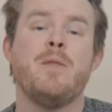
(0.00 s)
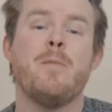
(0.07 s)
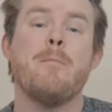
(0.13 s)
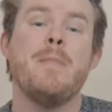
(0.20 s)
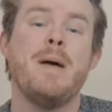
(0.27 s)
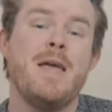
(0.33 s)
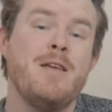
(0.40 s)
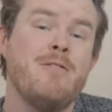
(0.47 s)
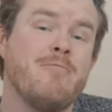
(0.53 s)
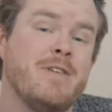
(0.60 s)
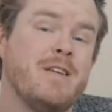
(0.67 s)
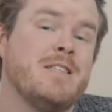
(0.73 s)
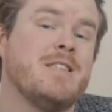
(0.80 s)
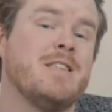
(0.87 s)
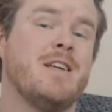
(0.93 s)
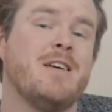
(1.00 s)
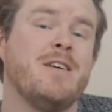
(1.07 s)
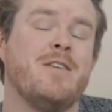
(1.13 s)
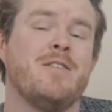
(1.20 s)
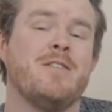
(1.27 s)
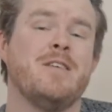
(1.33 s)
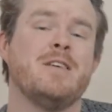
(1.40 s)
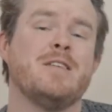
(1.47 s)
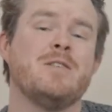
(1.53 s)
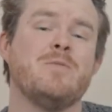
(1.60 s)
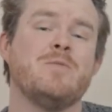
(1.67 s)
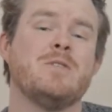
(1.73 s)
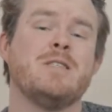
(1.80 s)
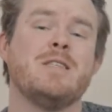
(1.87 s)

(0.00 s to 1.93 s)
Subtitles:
the main reason I got this was